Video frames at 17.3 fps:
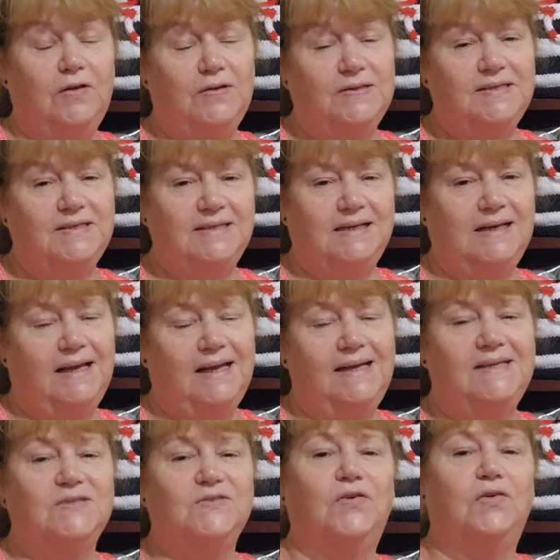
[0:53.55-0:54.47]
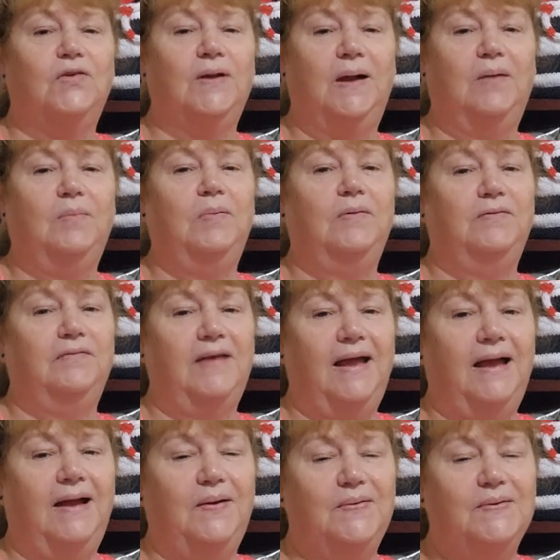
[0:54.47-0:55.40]
on Sundays for a couple of
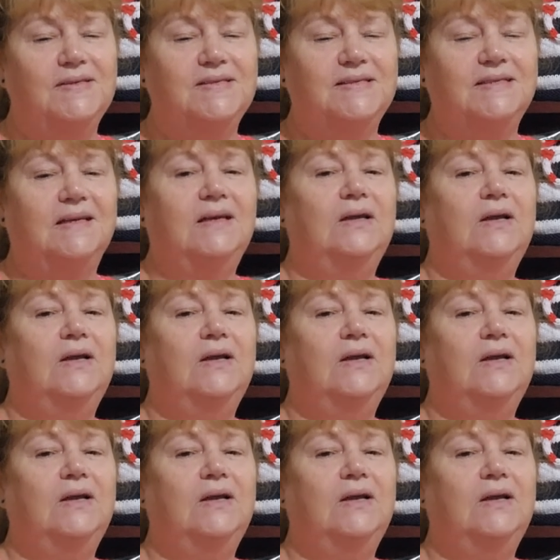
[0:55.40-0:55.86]
hours